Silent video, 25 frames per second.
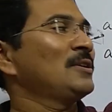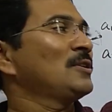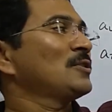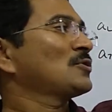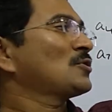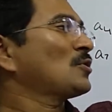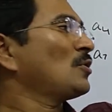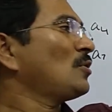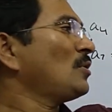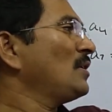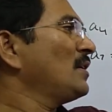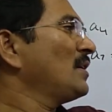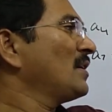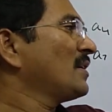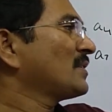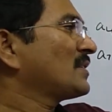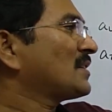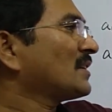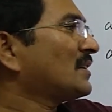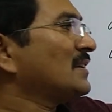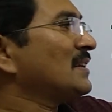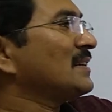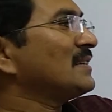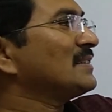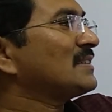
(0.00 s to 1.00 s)
So
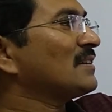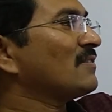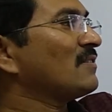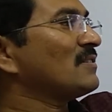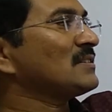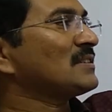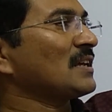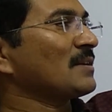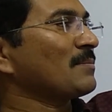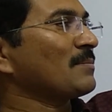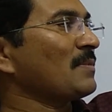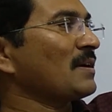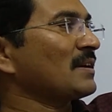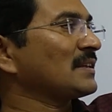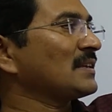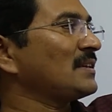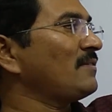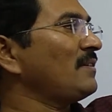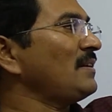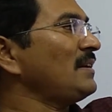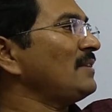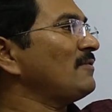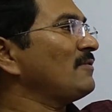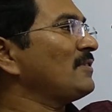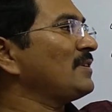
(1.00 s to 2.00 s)
third and 7th term are
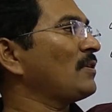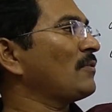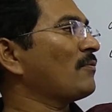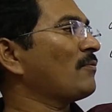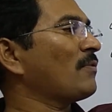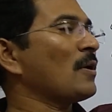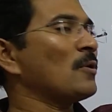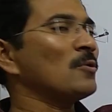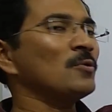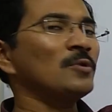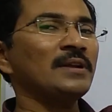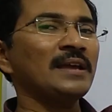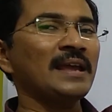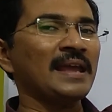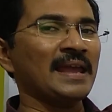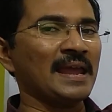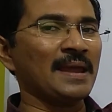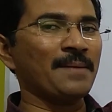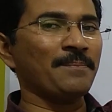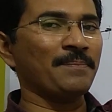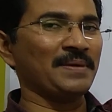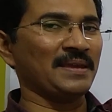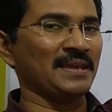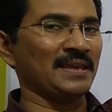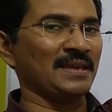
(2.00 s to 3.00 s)
given. We found
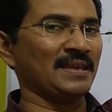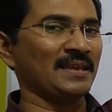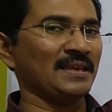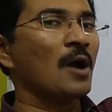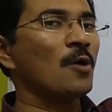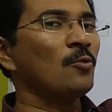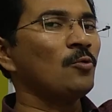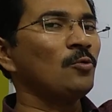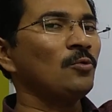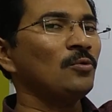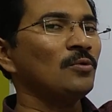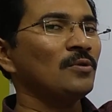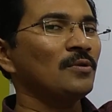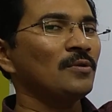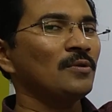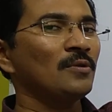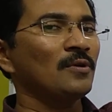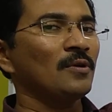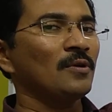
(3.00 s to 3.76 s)
AP. How?